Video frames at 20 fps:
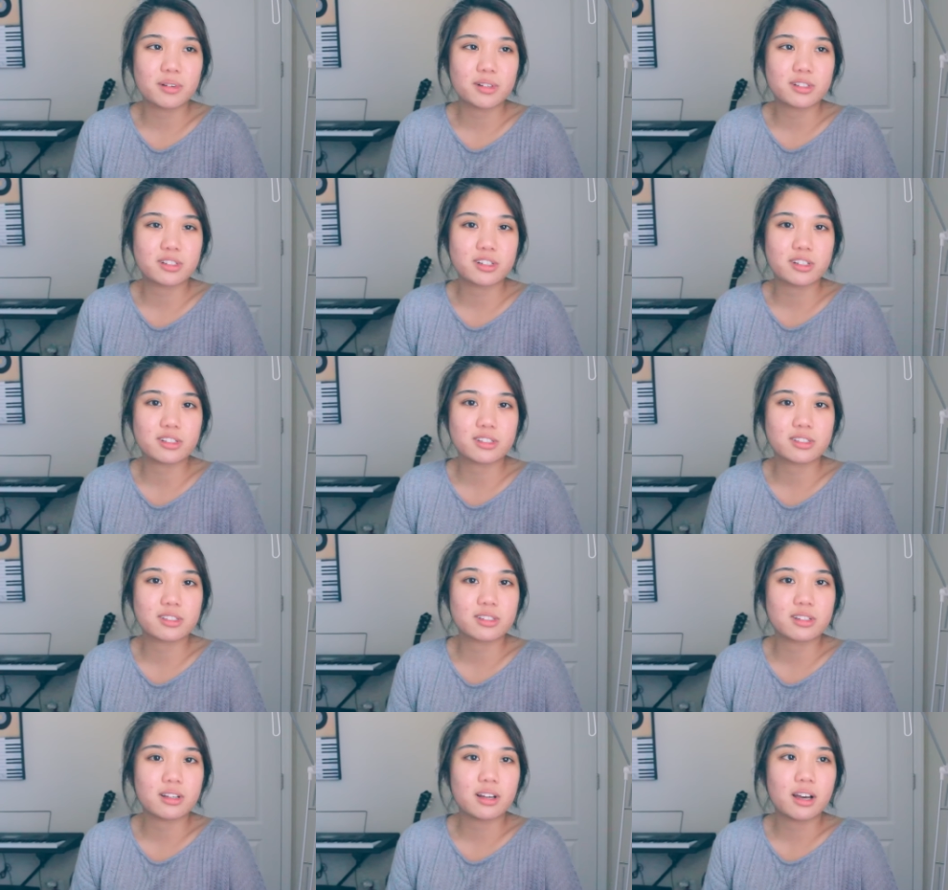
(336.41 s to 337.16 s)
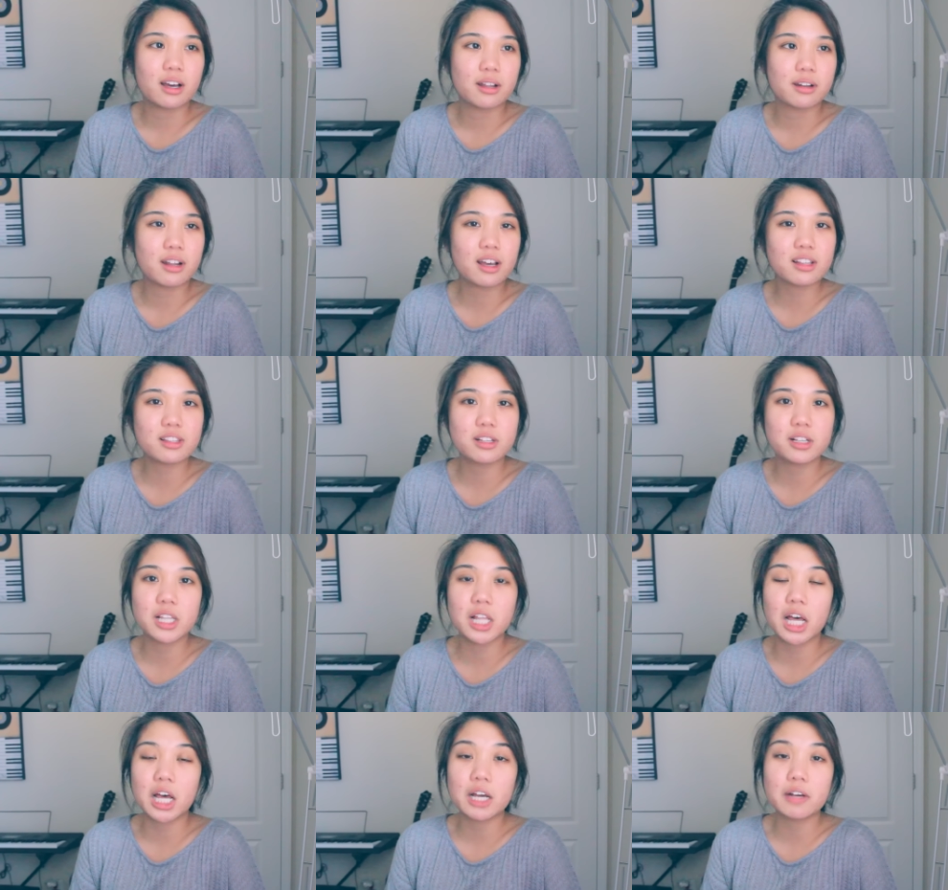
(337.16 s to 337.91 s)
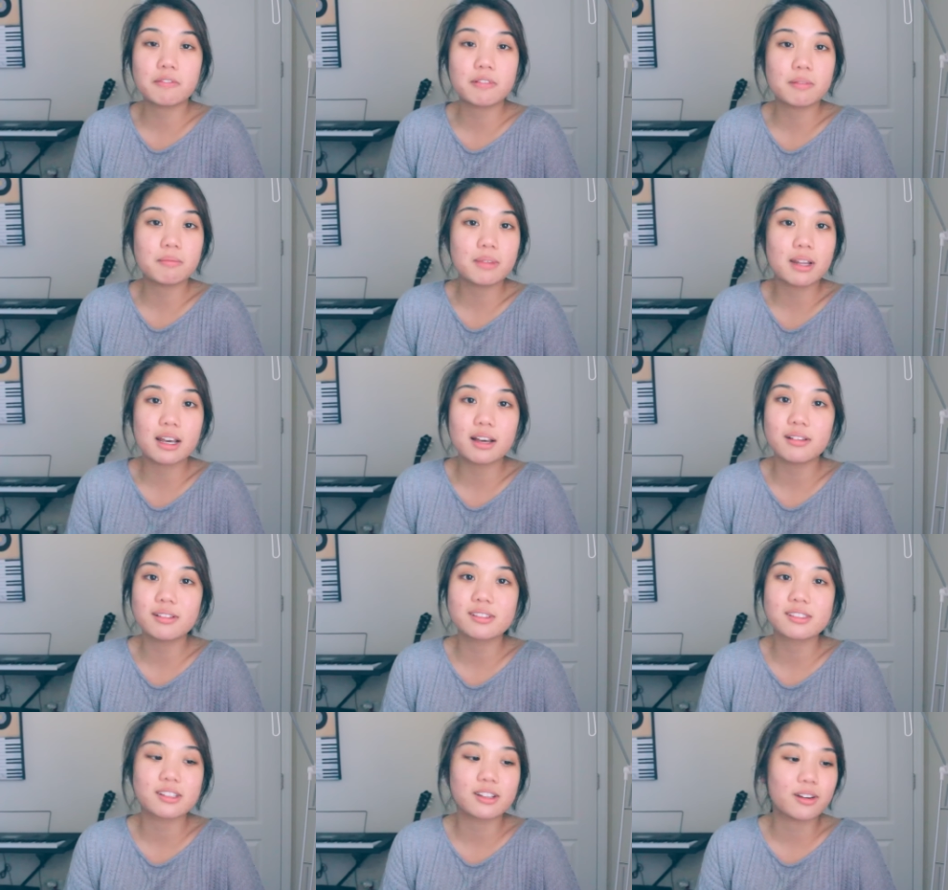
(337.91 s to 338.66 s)
which is uh, not too long from
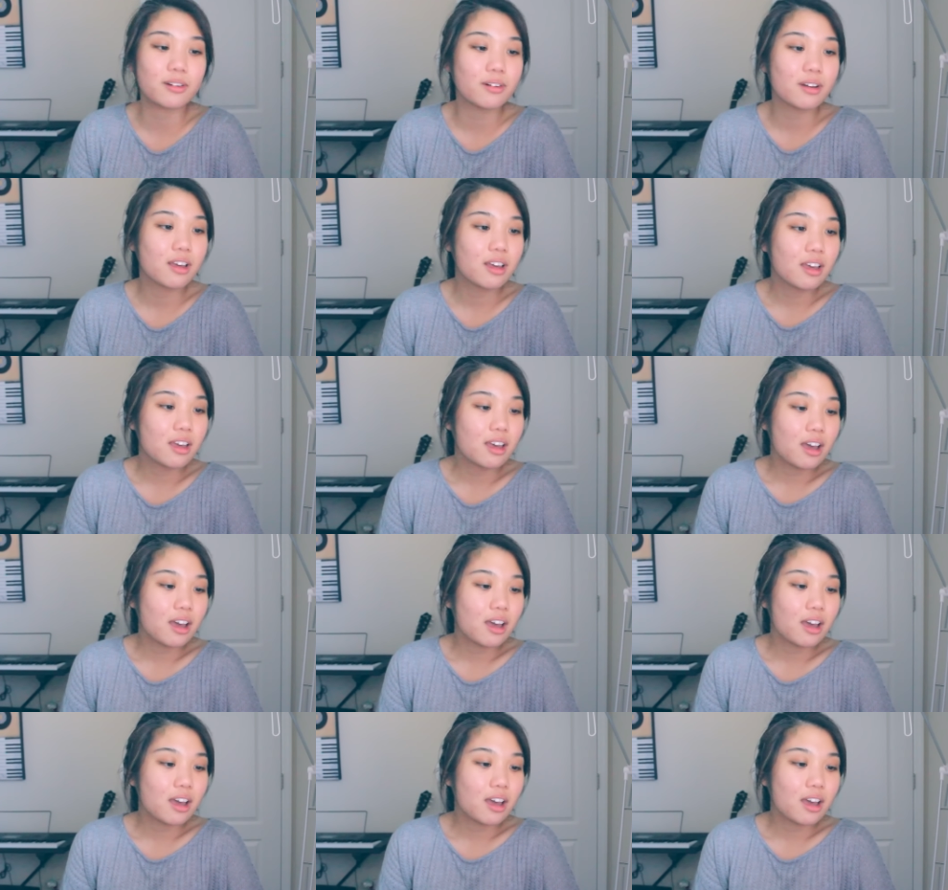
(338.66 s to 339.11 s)
now, so